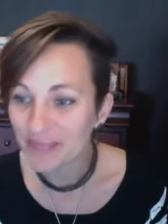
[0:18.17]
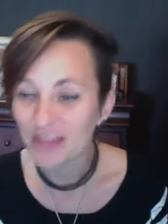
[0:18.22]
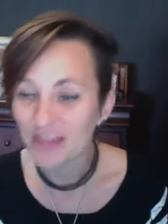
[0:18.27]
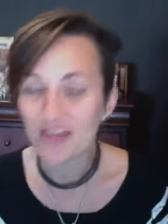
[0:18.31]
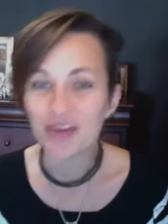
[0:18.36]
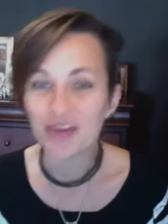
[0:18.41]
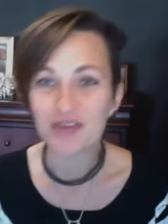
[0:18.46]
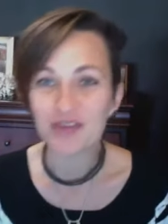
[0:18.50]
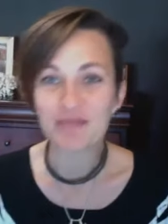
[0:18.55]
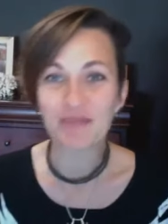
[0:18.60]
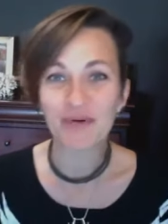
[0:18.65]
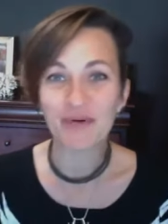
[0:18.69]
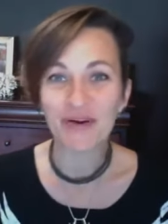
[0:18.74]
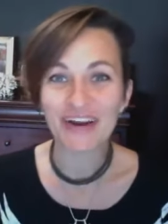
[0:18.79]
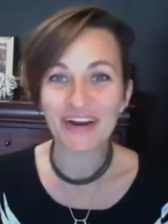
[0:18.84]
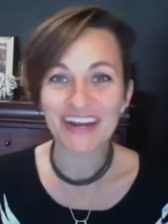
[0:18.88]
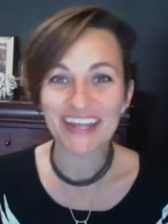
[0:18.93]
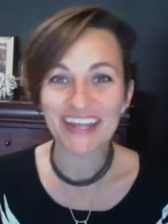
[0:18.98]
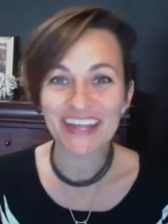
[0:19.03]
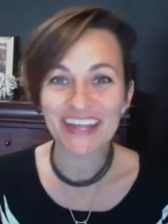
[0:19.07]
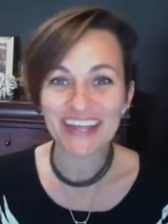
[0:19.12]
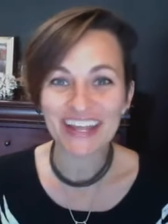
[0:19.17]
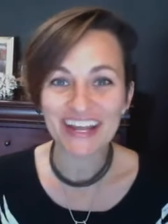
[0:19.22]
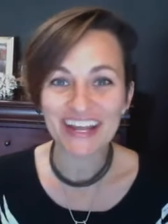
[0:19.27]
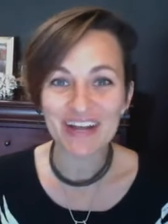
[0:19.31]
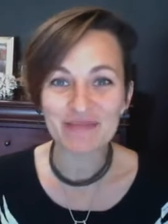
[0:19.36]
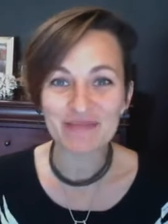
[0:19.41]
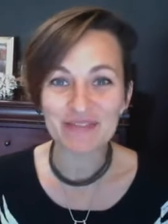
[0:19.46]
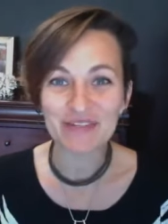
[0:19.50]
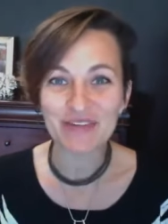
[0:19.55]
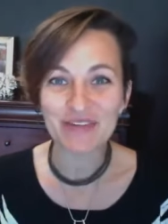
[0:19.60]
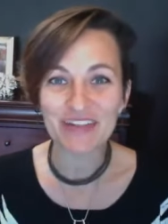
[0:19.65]
Good morning. I'm
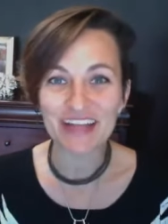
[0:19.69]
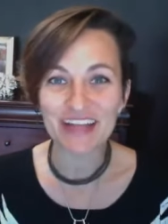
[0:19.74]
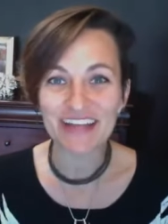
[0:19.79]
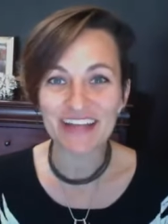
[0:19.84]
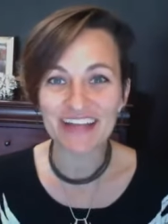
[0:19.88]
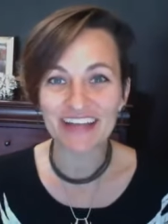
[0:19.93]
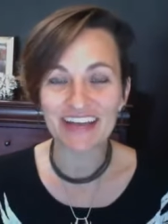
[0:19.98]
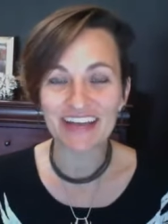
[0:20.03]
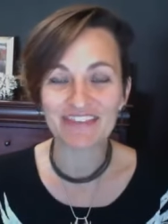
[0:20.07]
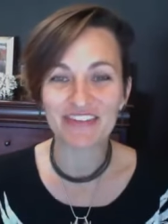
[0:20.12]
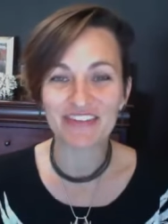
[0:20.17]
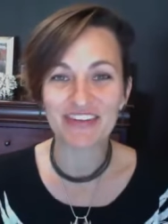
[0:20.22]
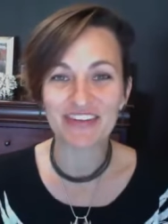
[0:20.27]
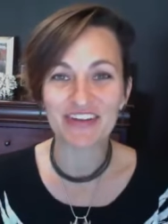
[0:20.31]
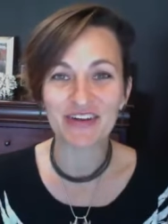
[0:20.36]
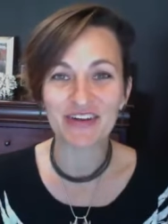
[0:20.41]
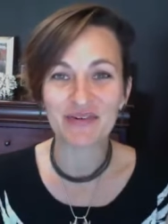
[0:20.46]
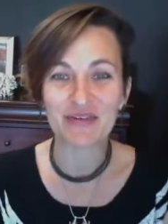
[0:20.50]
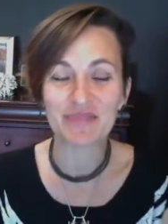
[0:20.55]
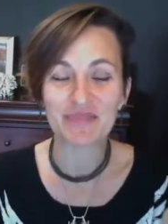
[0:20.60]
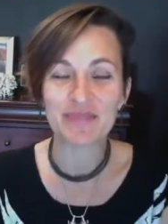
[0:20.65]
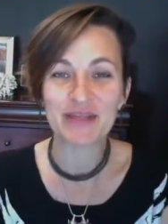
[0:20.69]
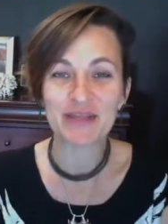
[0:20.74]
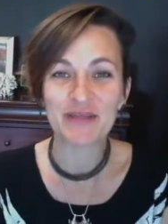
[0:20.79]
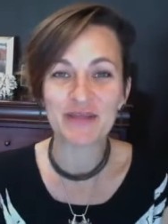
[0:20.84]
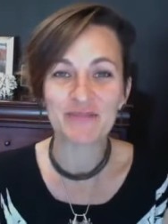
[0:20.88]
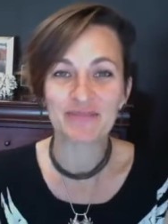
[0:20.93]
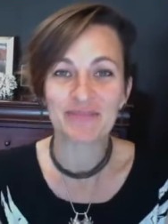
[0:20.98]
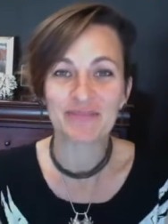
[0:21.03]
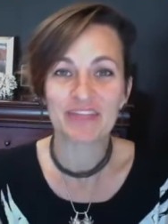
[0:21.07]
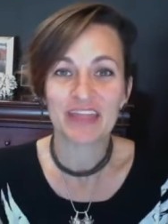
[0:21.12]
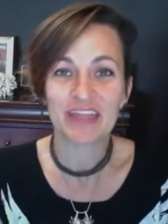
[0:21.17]
so glad to have you here with me.
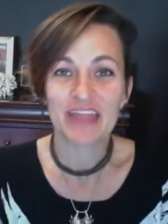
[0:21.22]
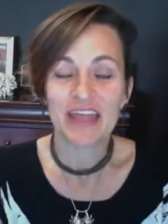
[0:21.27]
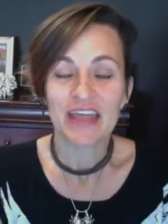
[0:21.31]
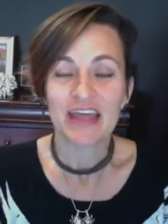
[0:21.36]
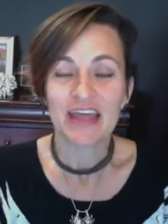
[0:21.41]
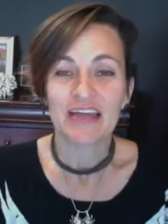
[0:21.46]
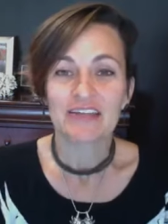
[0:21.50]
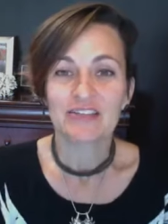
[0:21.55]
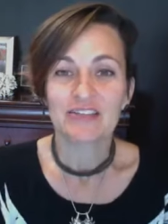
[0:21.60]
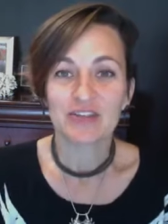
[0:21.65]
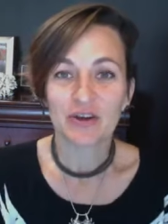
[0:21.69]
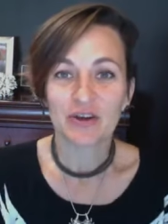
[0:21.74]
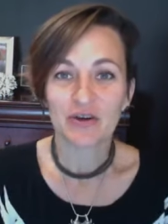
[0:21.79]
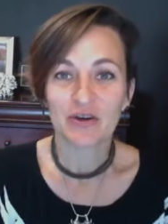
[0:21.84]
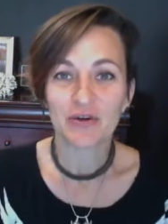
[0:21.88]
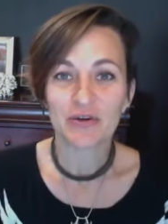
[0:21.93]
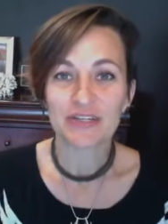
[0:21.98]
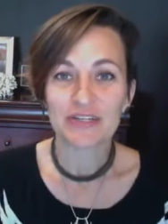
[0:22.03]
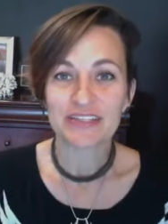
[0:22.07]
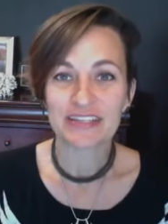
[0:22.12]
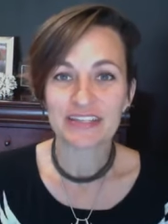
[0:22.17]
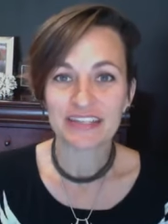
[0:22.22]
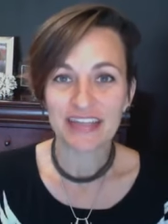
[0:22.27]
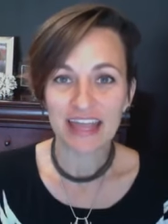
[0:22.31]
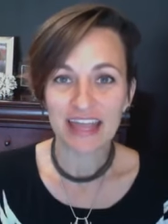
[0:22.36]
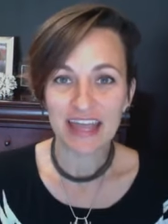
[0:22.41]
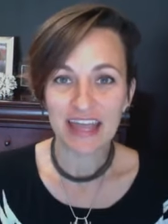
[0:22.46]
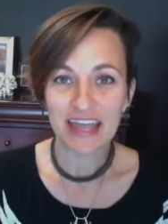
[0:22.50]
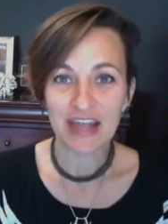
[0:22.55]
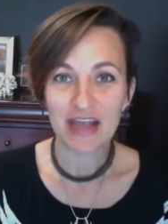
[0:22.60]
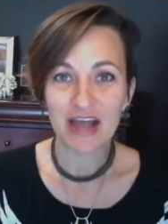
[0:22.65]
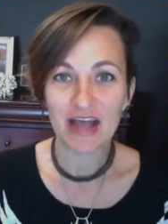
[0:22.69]
So
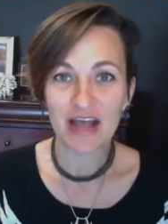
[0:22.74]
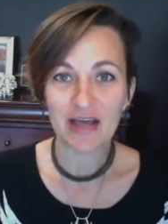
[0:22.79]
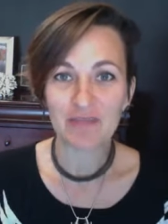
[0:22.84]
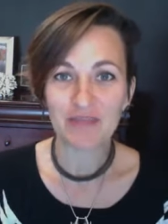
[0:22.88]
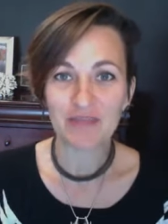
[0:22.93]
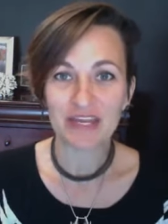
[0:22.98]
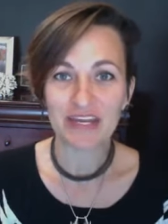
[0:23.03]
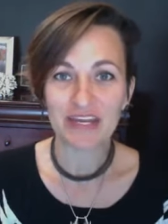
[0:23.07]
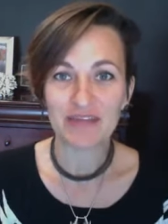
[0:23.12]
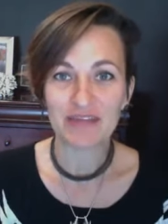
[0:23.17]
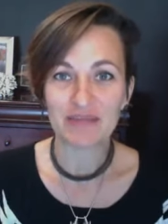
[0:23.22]
today I'm going to be